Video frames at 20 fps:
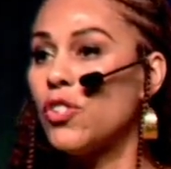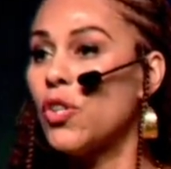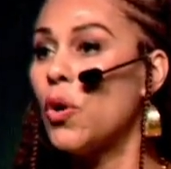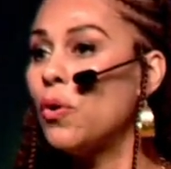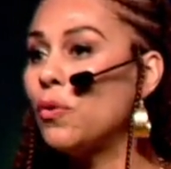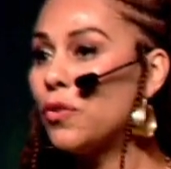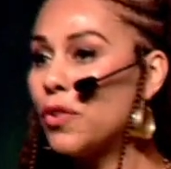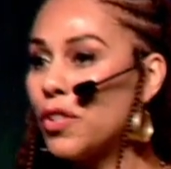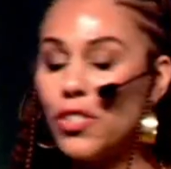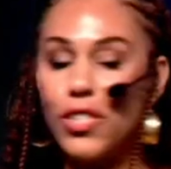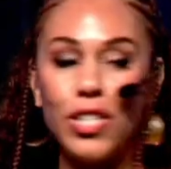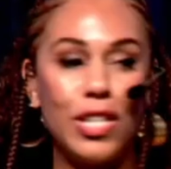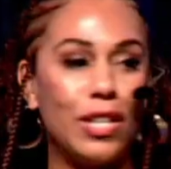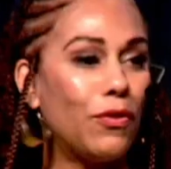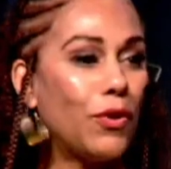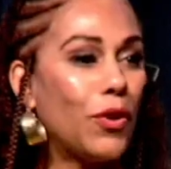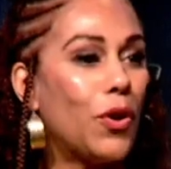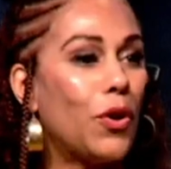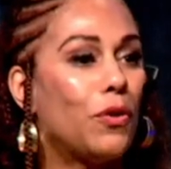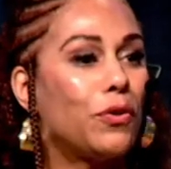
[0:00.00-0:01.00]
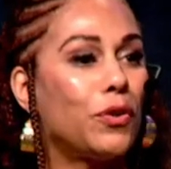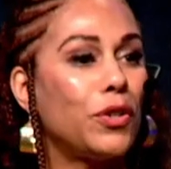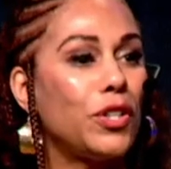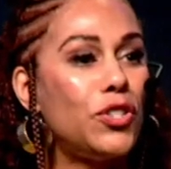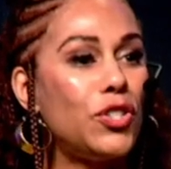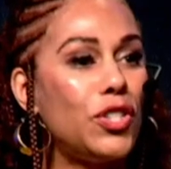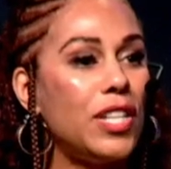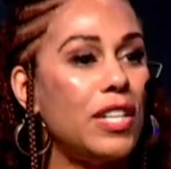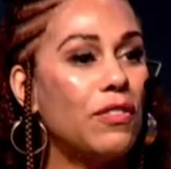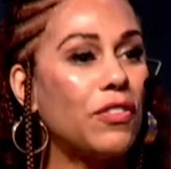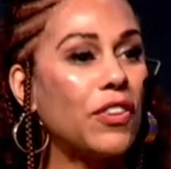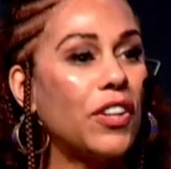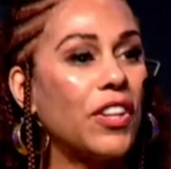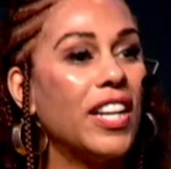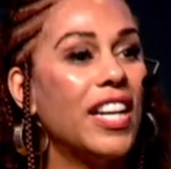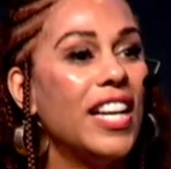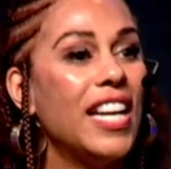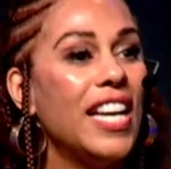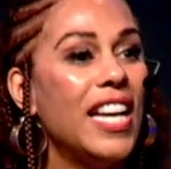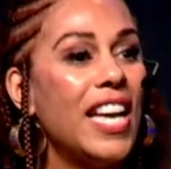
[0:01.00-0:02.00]
overachiever,
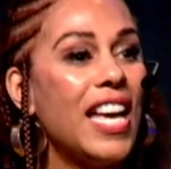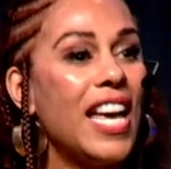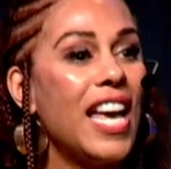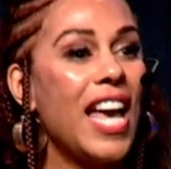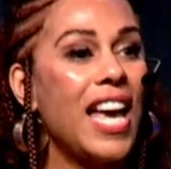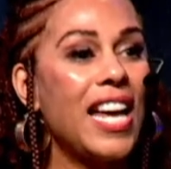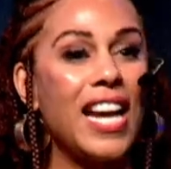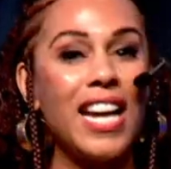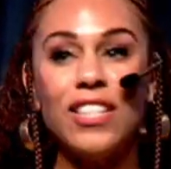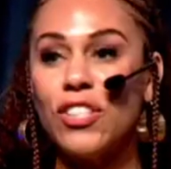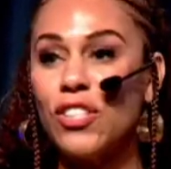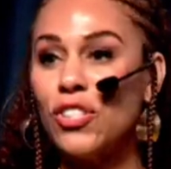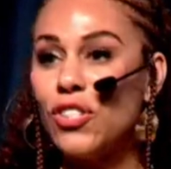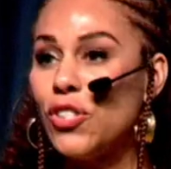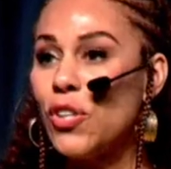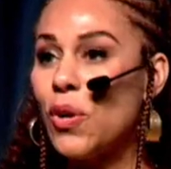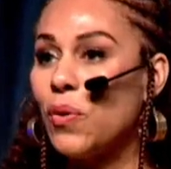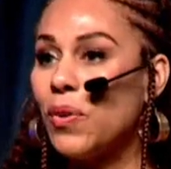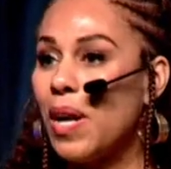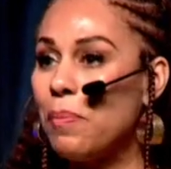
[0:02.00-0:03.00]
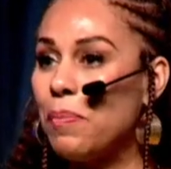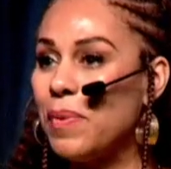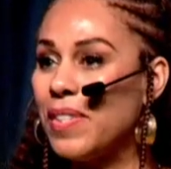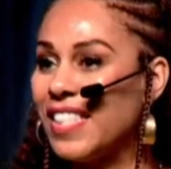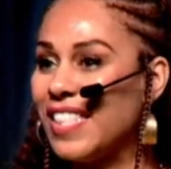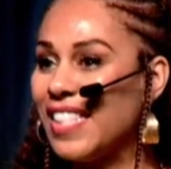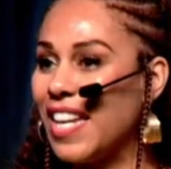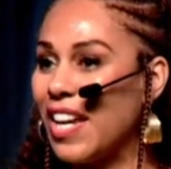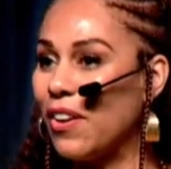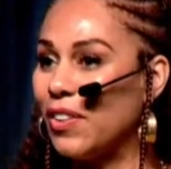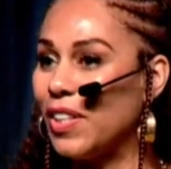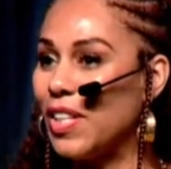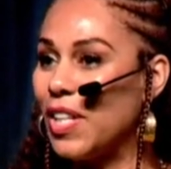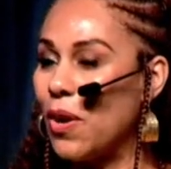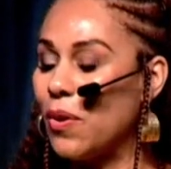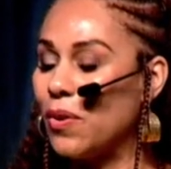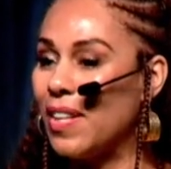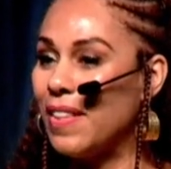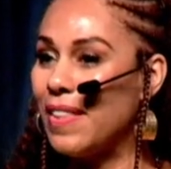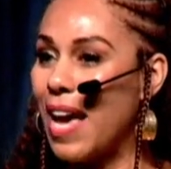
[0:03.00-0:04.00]
and I just showed up in Sierra
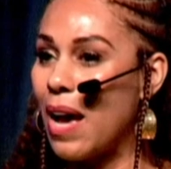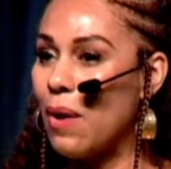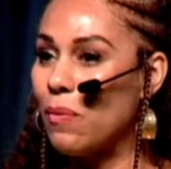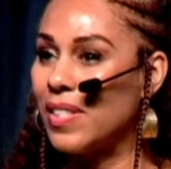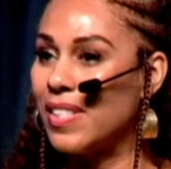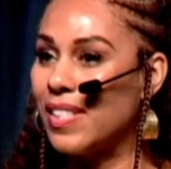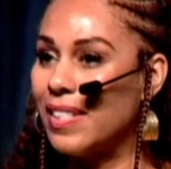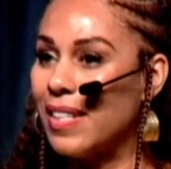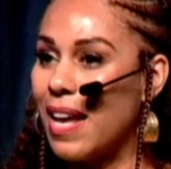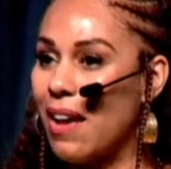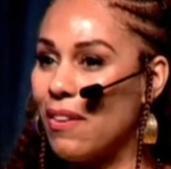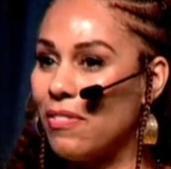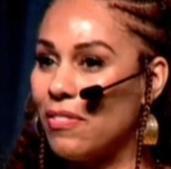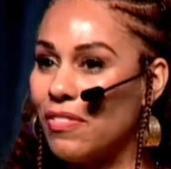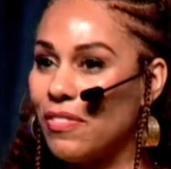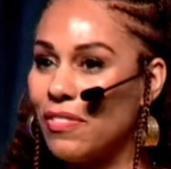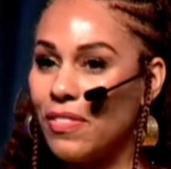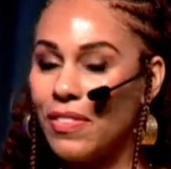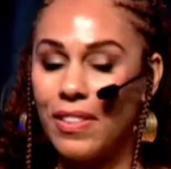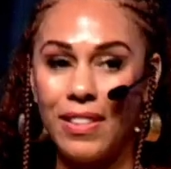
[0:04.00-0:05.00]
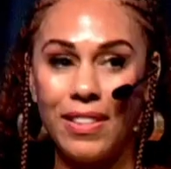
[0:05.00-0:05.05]
Leone, and that was enough.